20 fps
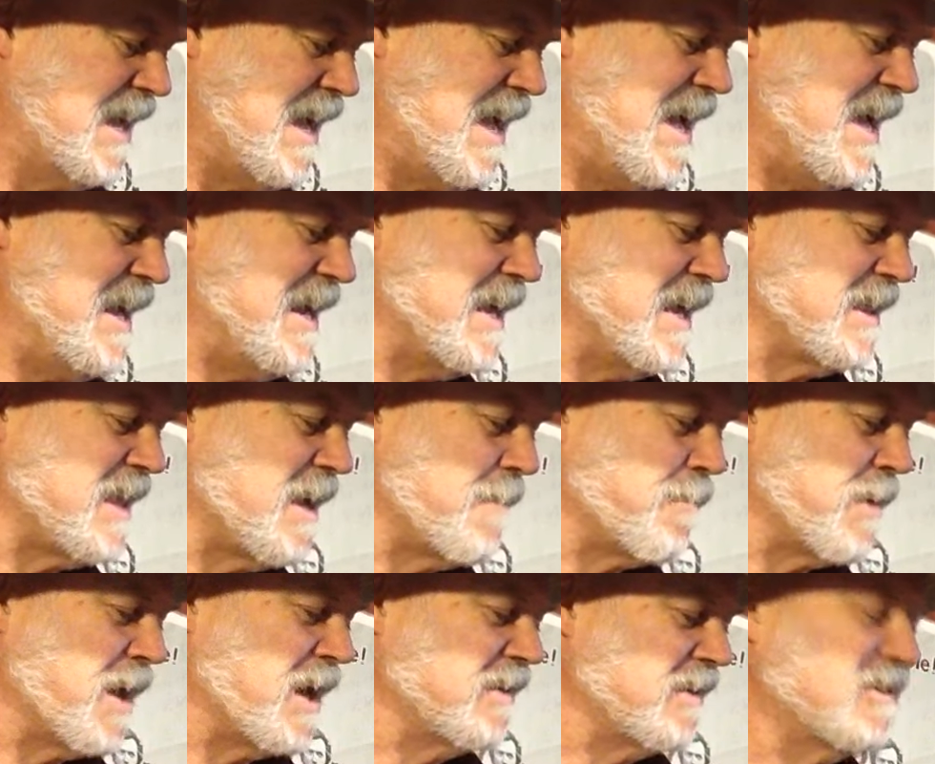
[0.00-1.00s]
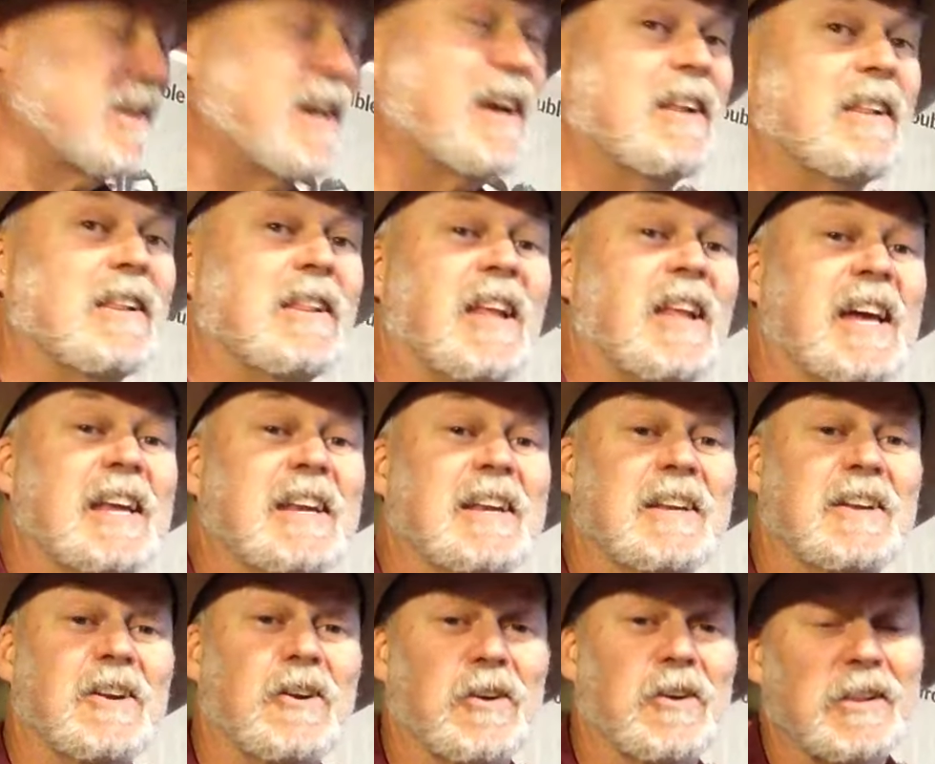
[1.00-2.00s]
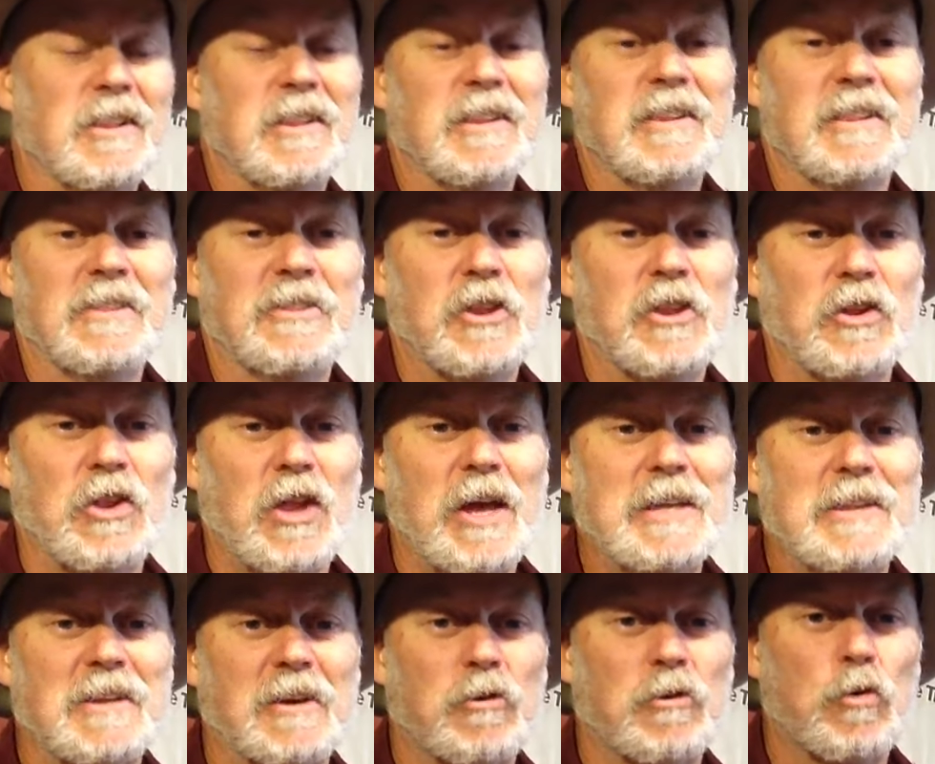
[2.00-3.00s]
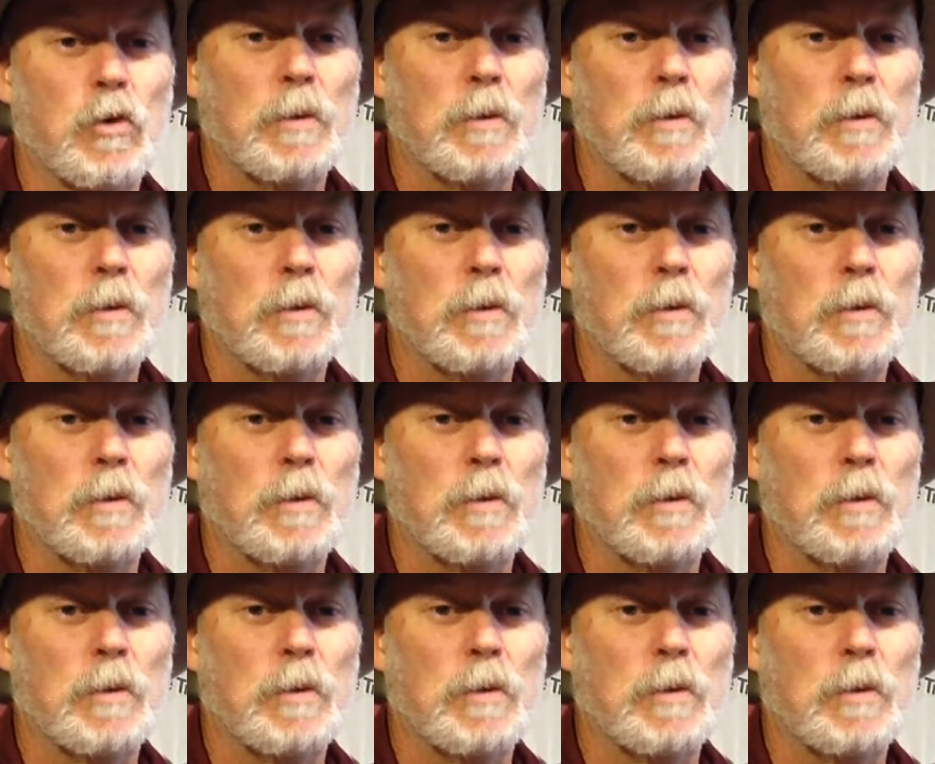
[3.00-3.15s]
Yeah, not that bad. Kind of light in here. The light in the